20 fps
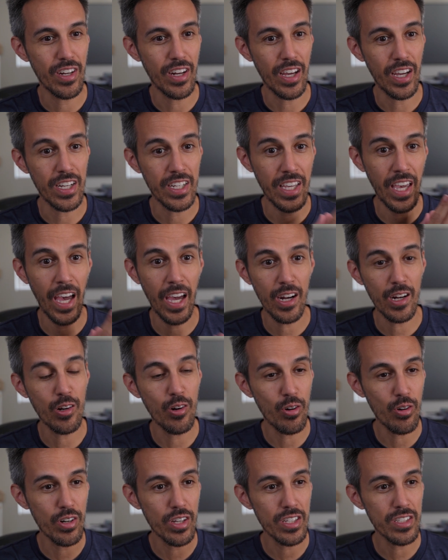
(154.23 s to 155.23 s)

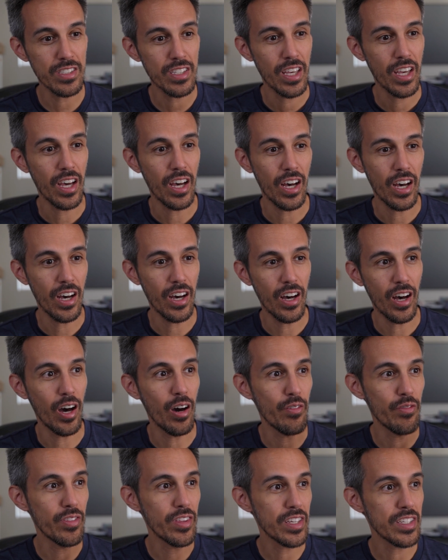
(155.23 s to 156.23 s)
categories
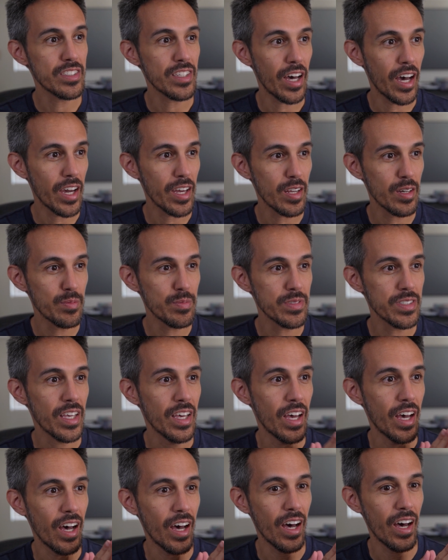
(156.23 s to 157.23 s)
of these items,
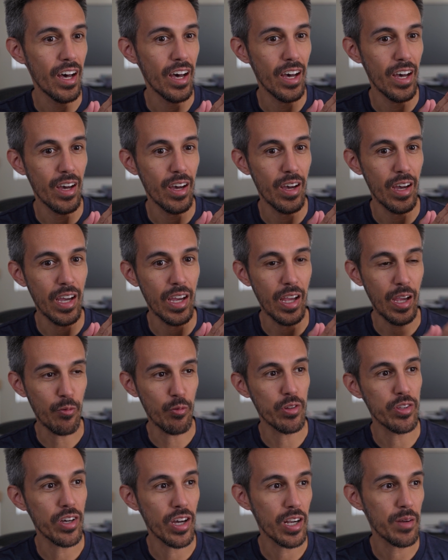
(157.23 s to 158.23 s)
and
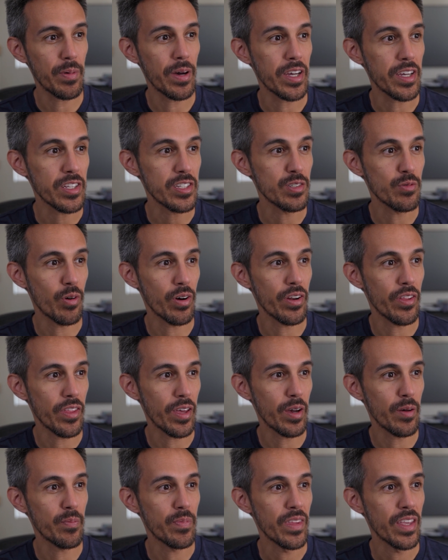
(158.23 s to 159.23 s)
we'll talk about each one of
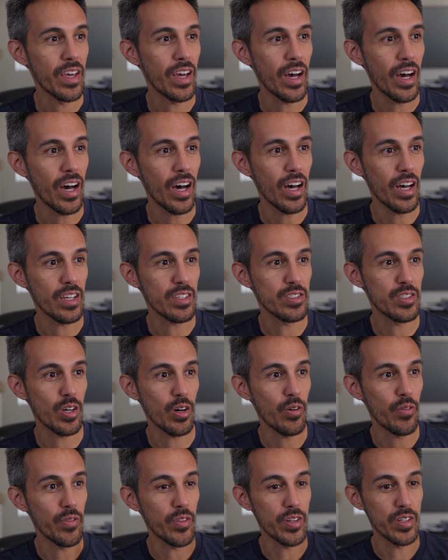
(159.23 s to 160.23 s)
them.
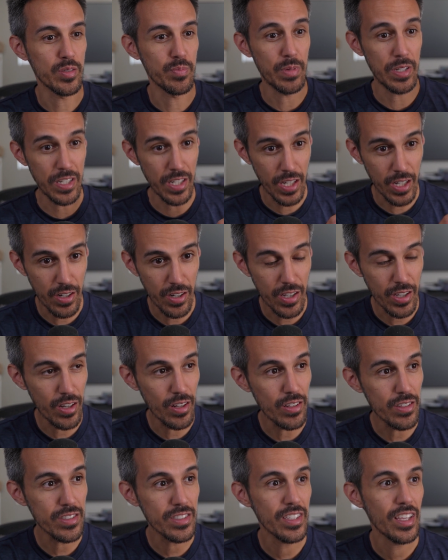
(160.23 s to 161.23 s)
So there's
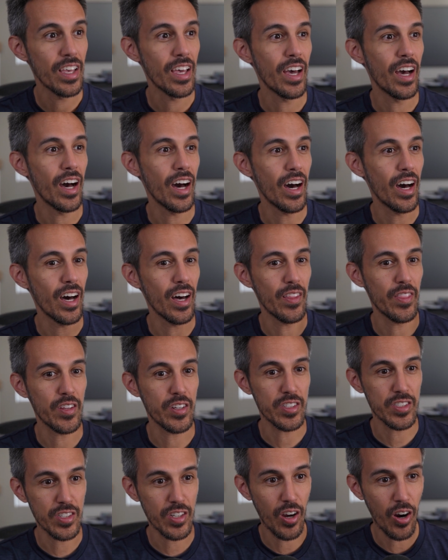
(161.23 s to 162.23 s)
materials,
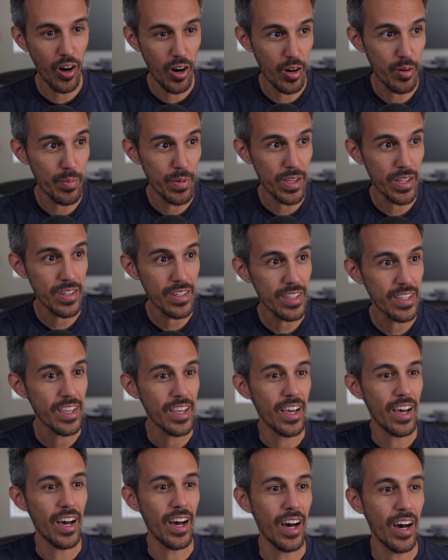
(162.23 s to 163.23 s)
there's carbon,
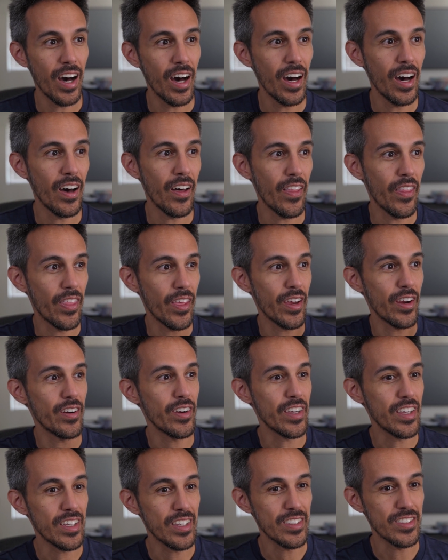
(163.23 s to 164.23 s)
there
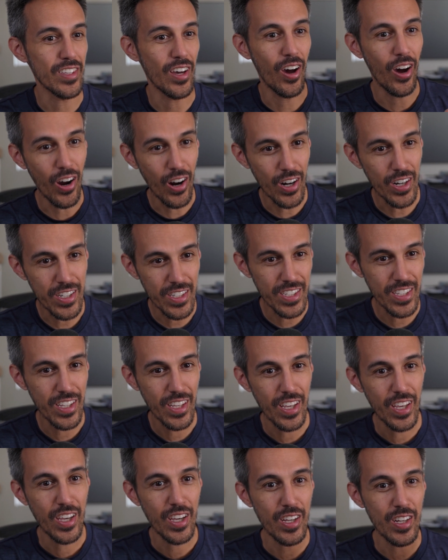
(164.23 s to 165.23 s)
is art,
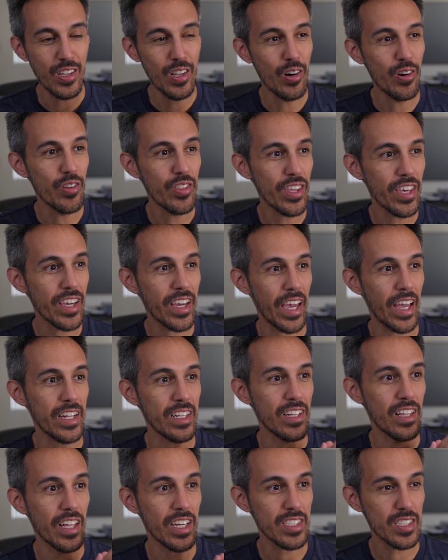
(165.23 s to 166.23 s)
clothing, and
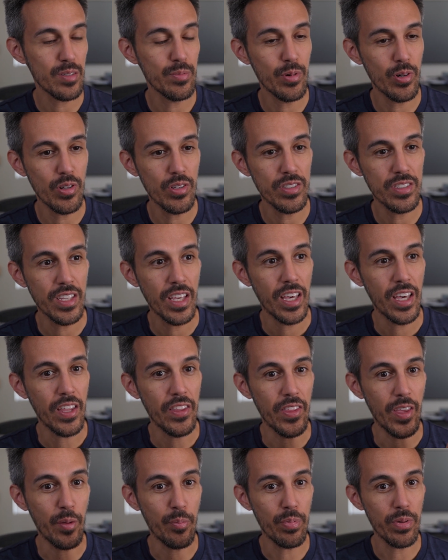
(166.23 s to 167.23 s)
collectibles.
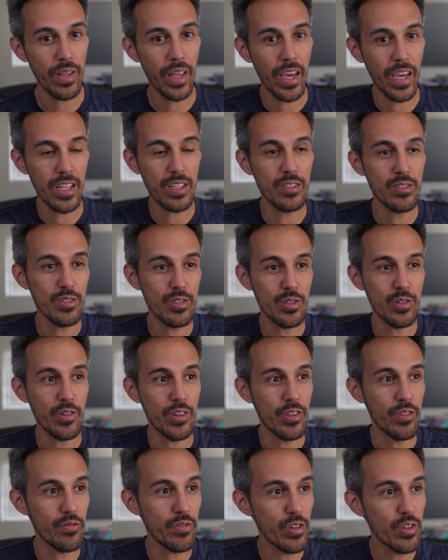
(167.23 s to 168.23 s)
They plan to,
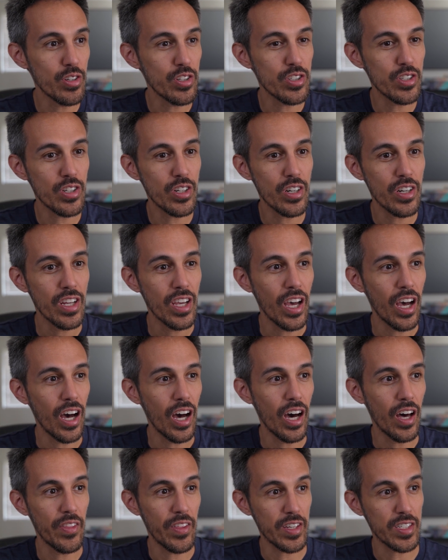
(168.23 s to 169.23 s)
in the future,
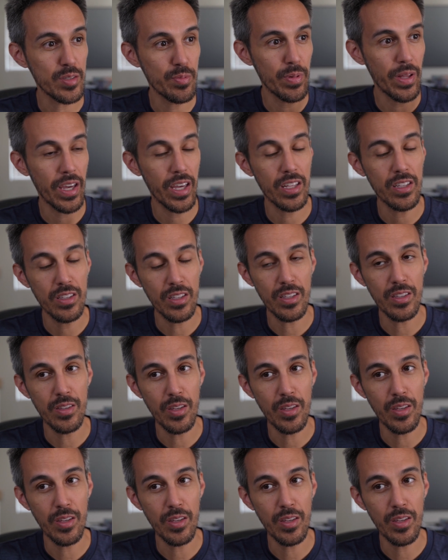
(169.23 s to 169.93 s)
they plan